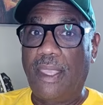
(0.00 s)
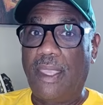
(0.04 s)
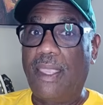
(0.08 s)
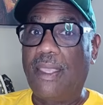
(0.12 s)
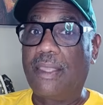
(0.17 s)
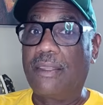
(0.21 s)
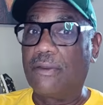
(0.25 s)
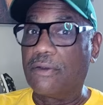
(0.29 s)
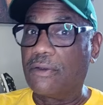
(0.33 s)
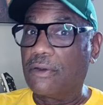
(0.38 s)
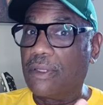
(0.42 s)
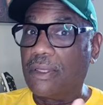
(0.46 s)

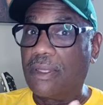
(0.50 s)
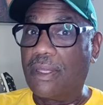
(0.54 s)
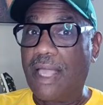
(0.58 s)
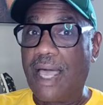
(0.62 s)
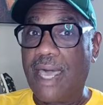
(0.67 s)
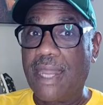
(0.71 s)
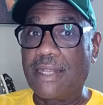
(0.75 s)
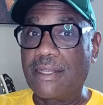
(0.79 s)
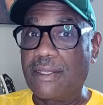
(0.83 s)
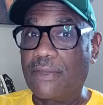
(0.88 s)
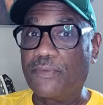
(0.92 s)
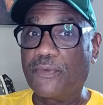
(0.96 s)
There are a lot
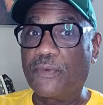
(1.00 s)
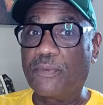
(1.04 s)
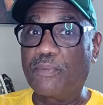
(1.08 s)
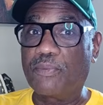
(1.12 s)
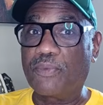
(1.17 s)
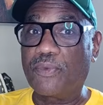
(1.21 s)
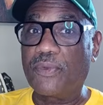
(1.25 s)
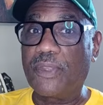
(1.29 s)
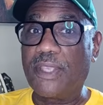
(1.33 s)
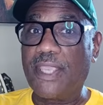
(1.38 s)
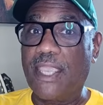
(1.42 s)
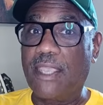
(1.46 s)
of different
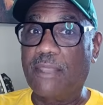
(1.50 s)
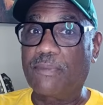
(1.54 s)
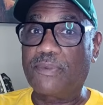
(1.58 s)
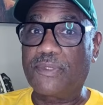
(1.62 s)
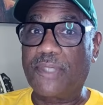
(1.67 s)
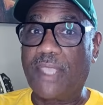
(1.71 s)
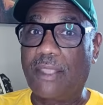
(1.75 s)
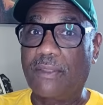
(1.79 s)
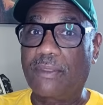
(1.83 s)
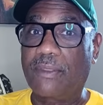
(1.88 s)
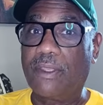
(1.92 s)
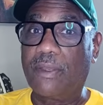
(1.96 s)
preamps
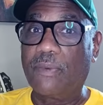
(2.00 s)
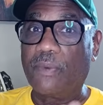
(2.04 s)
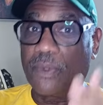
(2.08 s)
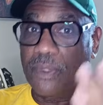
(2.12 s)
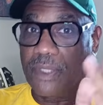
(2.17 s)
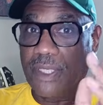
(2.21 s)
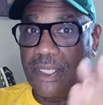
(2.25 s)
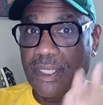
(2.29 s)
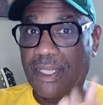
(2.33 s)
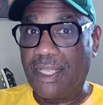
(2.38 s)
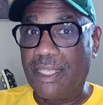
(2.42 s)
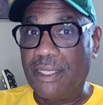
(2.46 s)
out there, and we're going
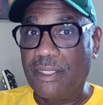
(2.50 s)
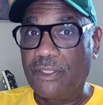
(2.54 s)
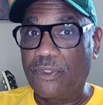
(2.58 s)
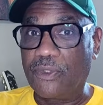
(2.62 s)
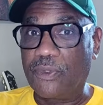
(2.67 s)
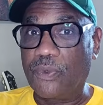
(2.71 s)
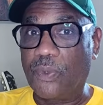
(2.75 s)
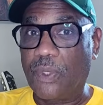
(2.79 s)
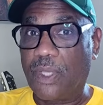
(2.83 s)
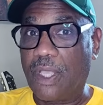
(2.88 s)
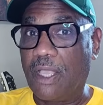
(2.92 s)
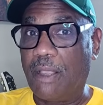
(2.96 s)
to get
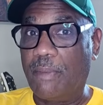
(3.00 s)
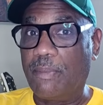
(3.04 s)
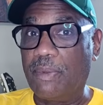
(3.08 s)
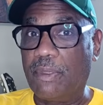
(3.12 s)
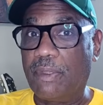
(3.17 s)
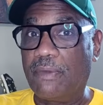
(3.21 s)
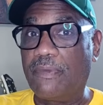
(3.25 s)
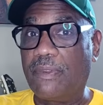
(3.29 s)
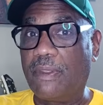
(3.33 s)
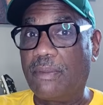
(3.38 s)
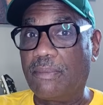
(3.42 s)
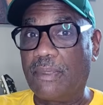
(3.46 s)
into a couple of
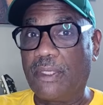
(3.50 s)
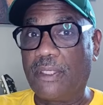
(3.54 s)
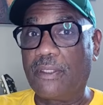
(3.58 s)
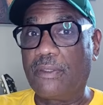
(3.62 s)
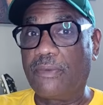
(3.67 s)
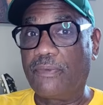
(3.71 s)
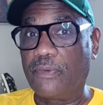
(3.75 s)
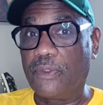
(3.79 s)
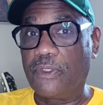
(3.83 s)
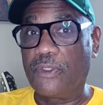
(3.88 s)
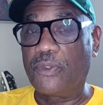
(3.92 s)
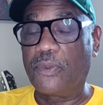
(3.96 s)
them
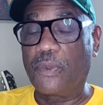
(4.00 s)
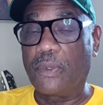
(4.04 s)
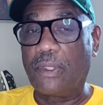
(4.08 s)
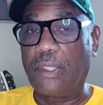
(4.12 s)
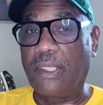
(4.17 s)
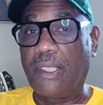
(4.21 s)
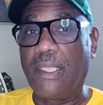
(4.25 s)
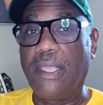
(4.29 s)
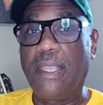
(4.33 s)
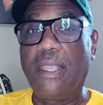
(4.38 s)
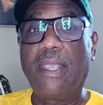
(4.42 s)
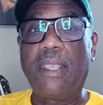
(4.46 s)

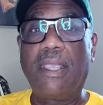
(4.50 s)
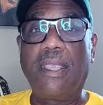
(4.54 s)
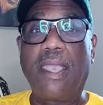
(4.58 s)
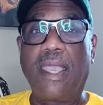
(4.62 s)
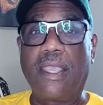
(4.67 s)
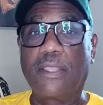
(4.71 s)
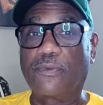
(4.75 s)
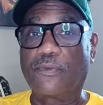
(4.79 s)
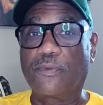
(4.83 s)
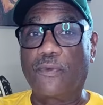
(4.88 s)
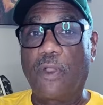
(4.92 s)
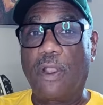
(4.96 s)
individually as
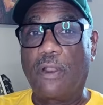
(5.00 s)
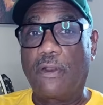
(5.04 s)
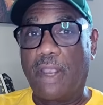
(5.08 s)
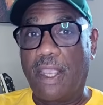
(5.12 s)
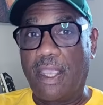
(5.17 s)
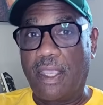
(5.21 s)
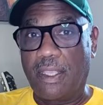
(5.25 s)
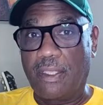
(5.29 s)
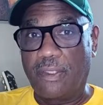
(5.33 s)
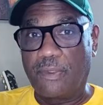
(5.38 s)
far as